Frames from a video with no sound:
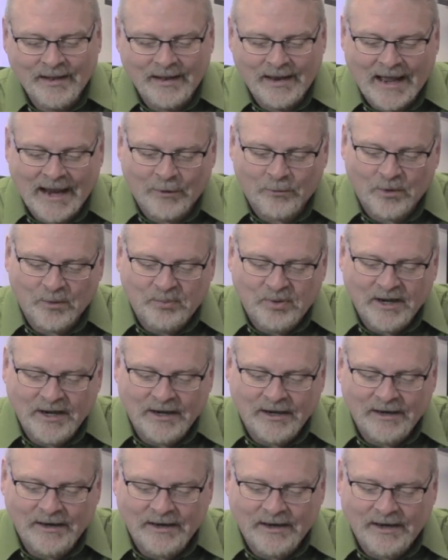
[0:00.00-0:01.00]
At
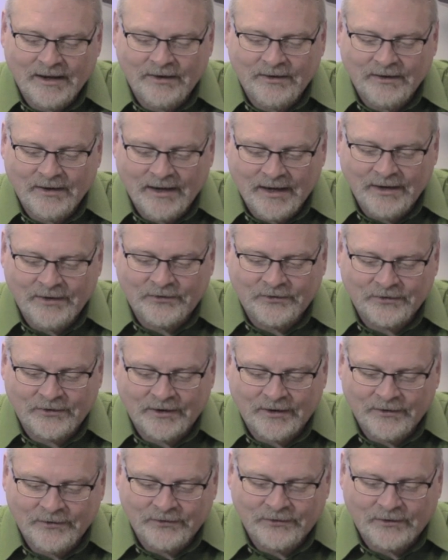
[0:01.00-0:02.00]
repeated
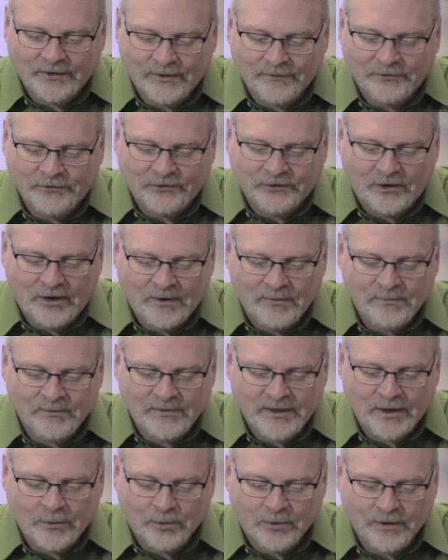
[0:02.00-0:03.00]
instance of
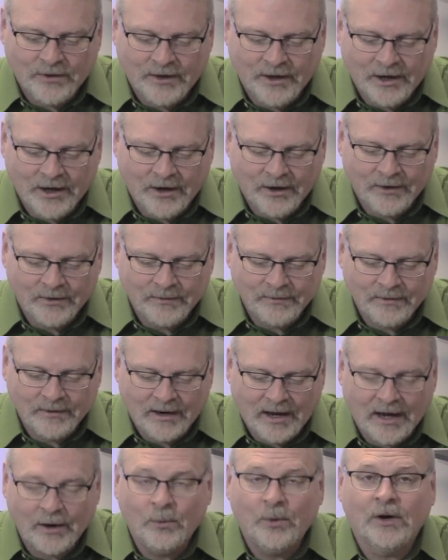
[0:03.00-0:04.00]
some that were there,
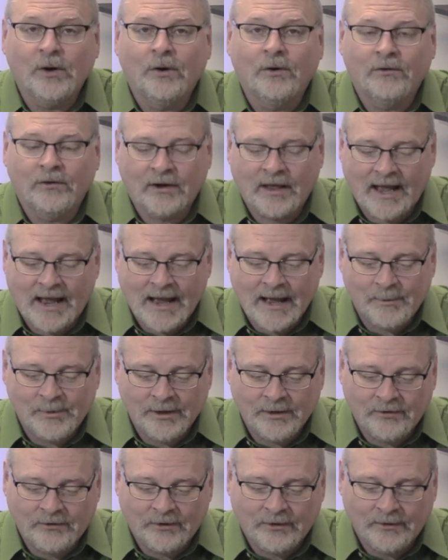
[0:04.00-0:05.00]
I went over to
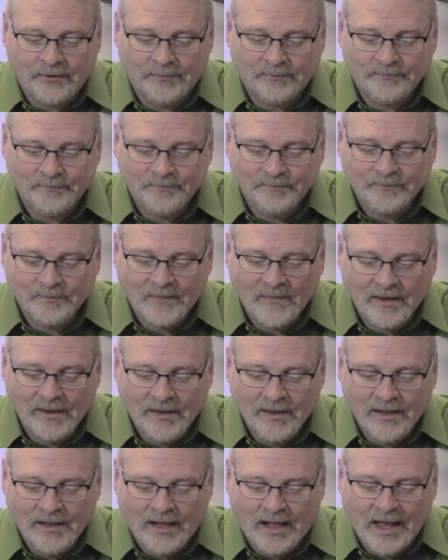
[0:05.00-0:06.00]
Abington.
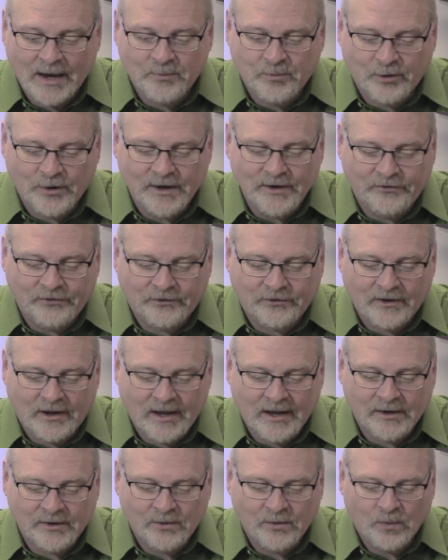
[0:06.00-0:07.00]
I preached
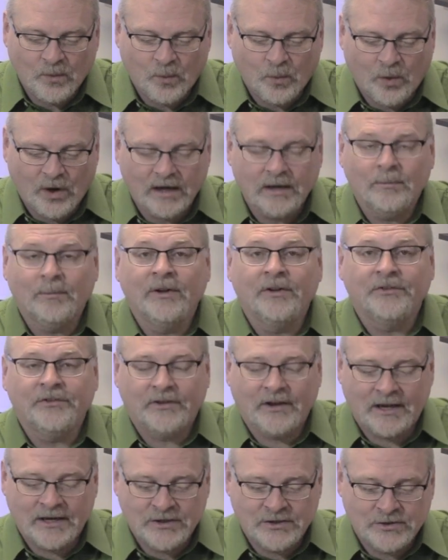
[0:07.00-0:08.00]
on what
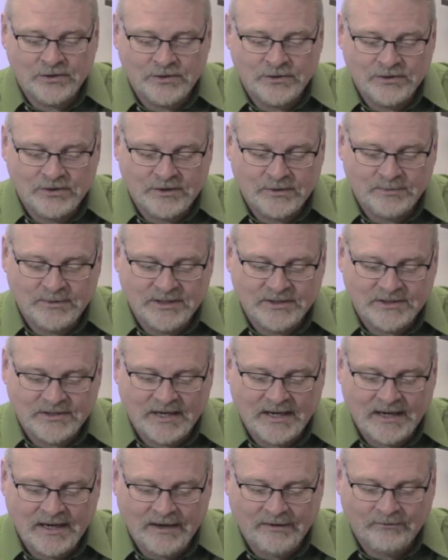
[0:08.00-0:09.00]
must I do to be
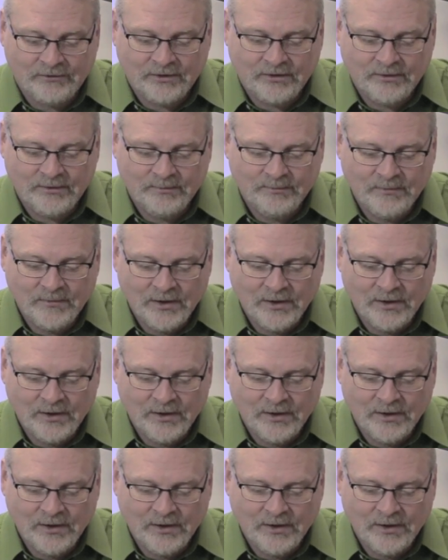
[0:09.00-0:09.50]
saved.